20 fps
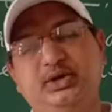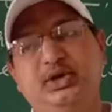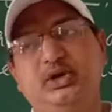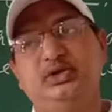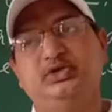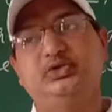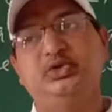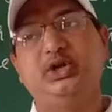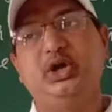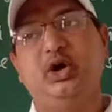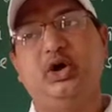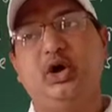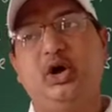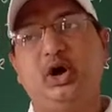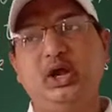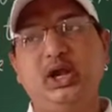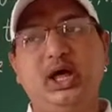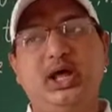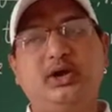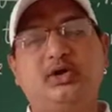So they all
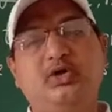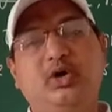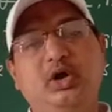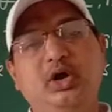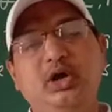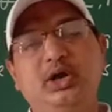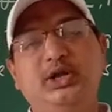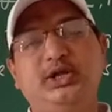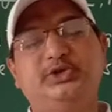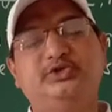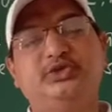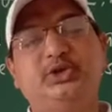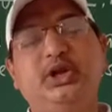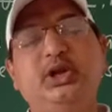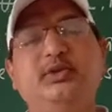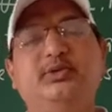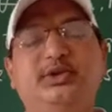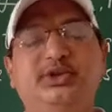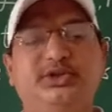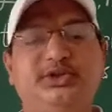are called natural
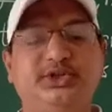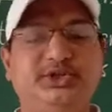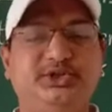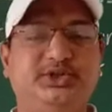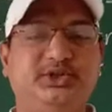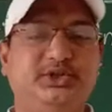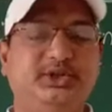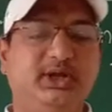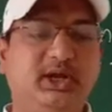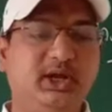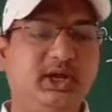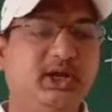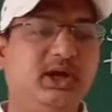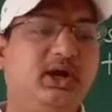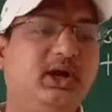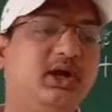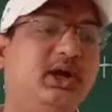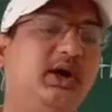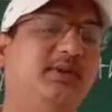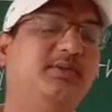vegetation. They
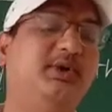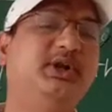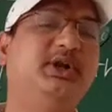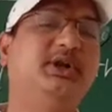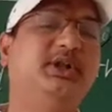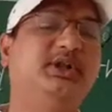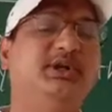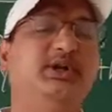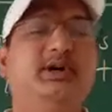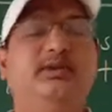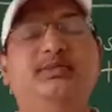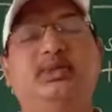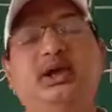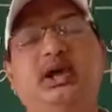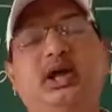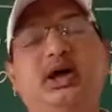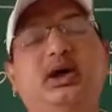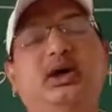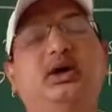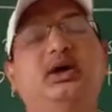come under the
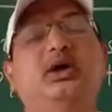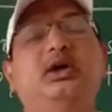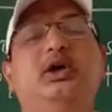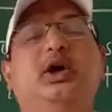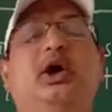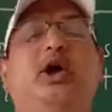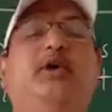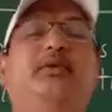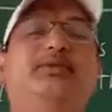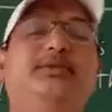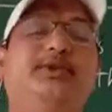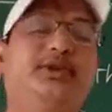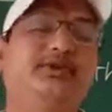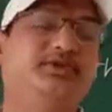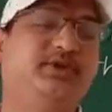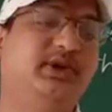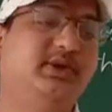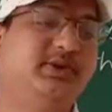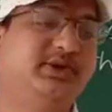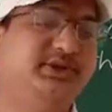umbrella of
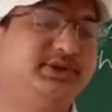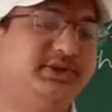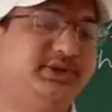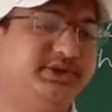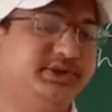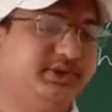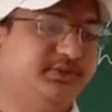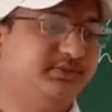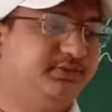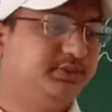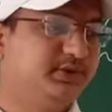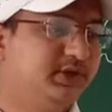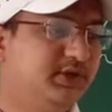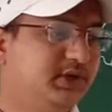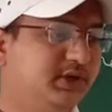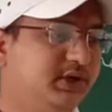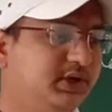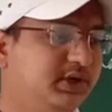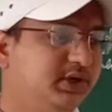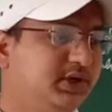natural vegetation.
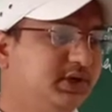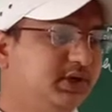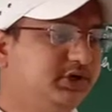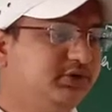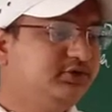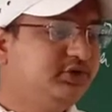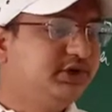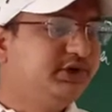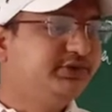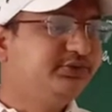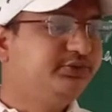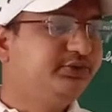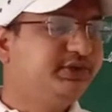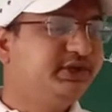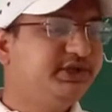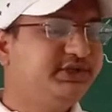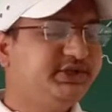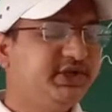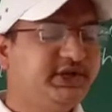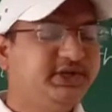Students, with the
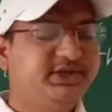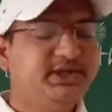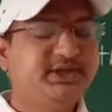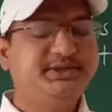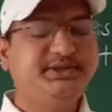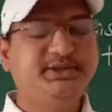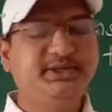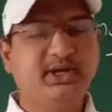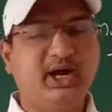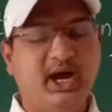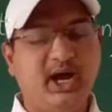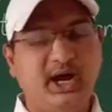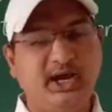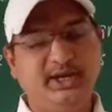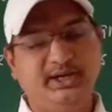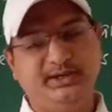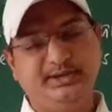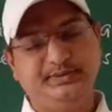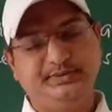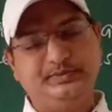changes in
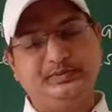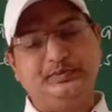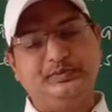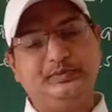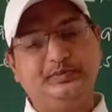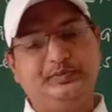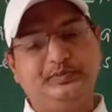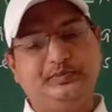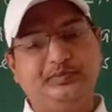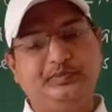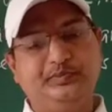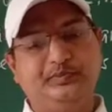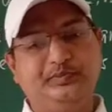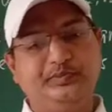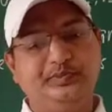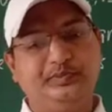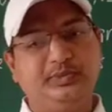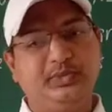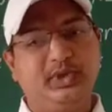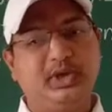height
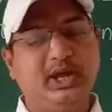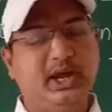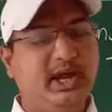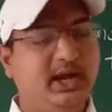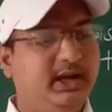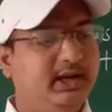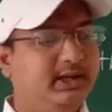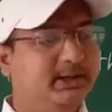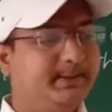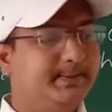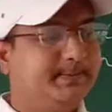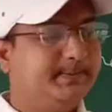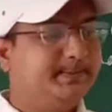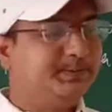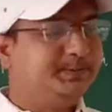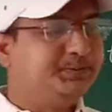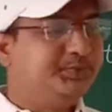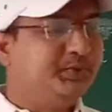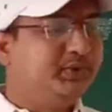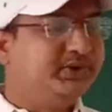and
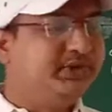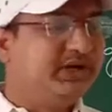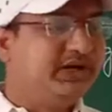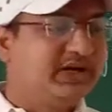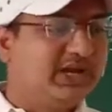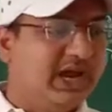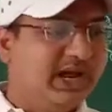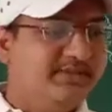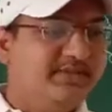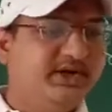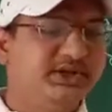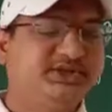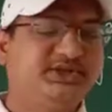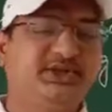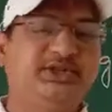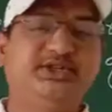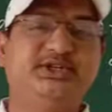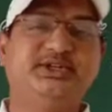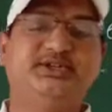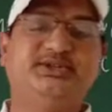the climate
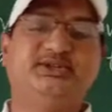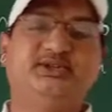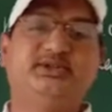changes,